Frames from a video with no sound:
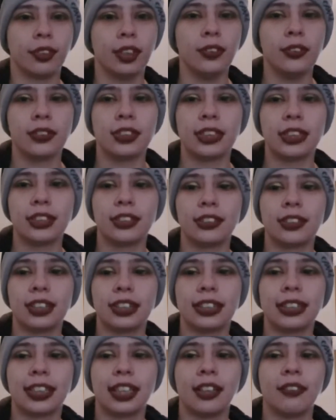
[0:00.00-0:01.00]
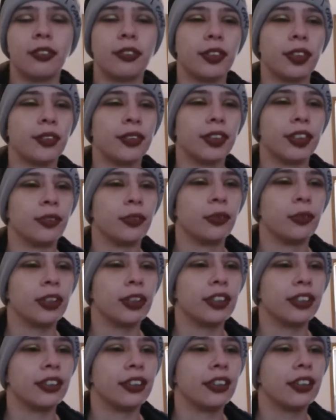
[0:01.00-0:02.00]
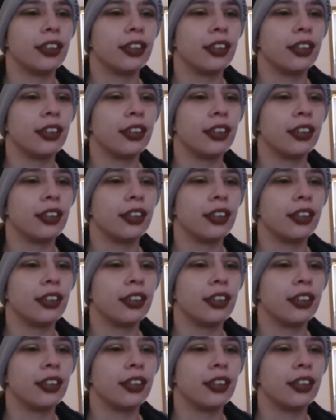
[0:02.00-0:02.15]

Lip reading: Oh, it still says I have a viewer. Weird.